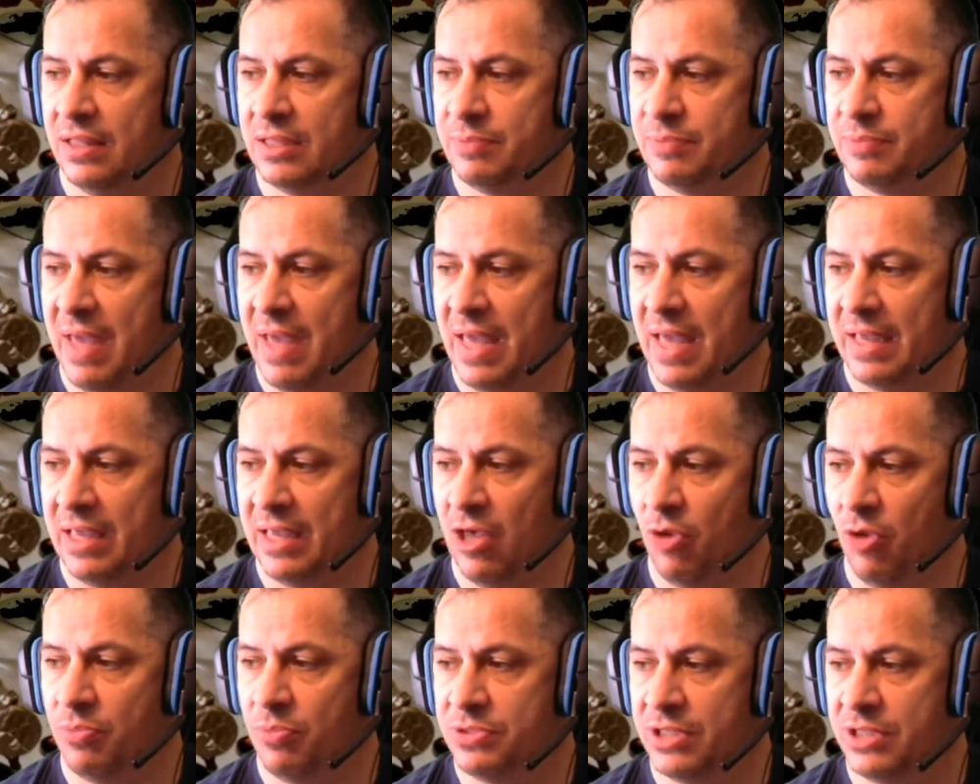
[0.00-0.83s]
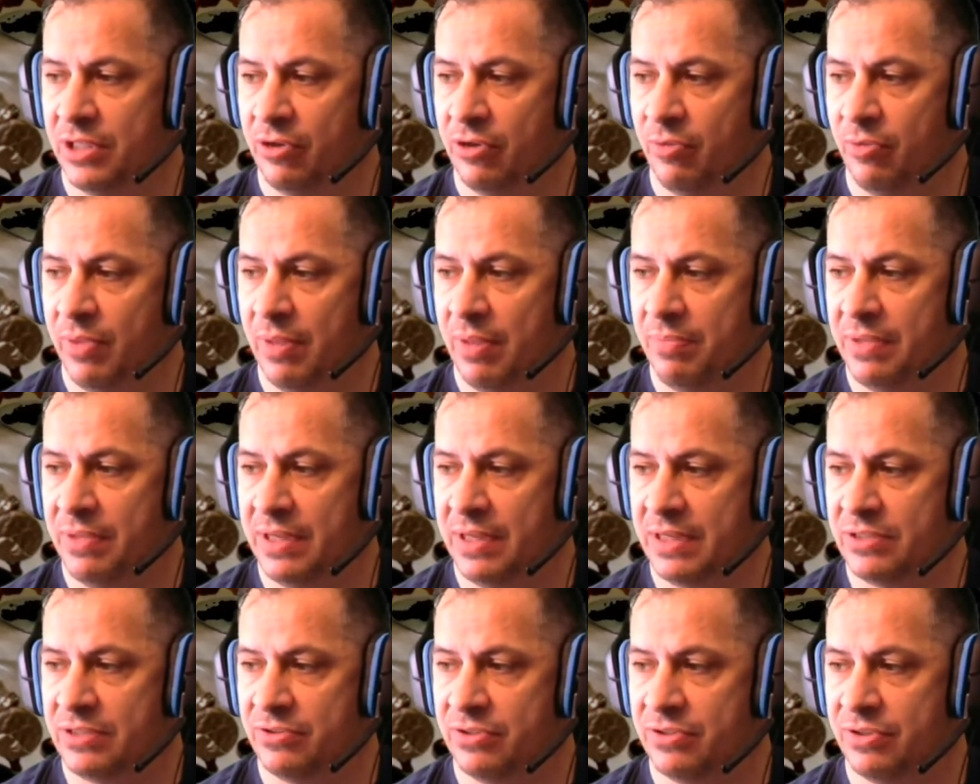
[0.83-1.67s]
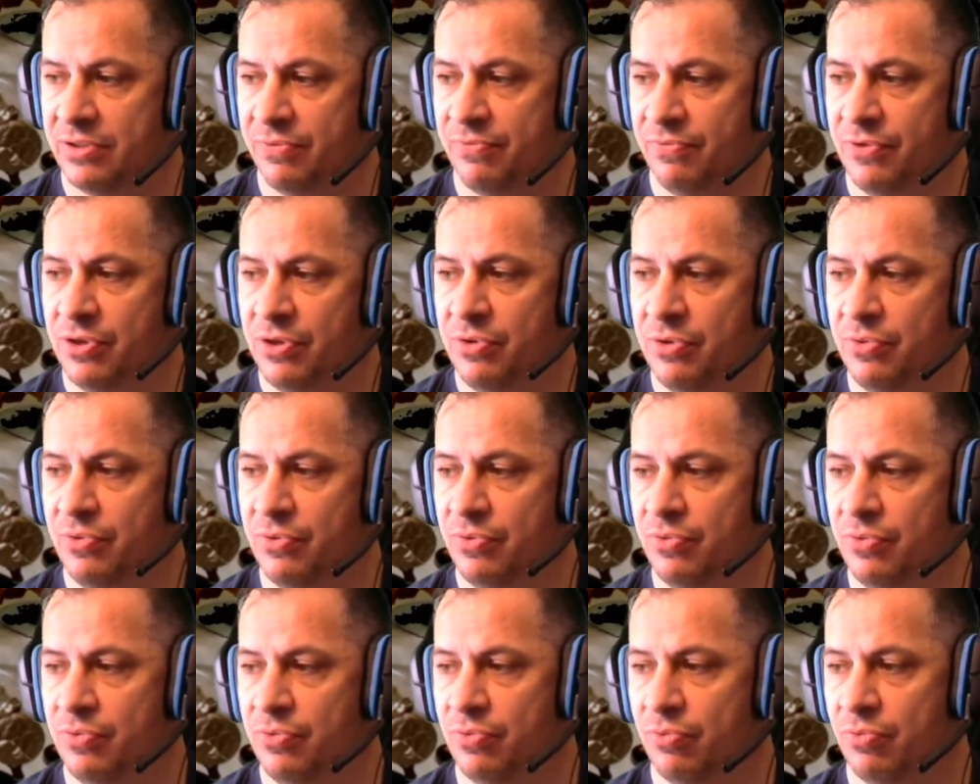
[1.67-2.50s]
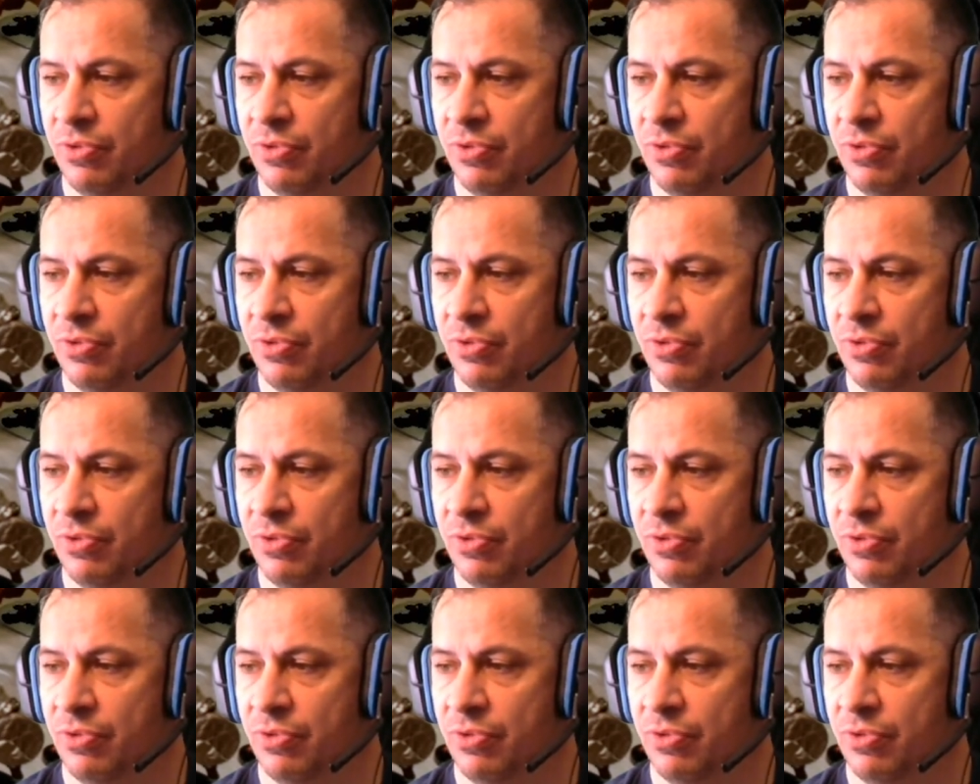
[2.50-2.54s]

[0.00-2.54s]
pack helps a little bit because there's a few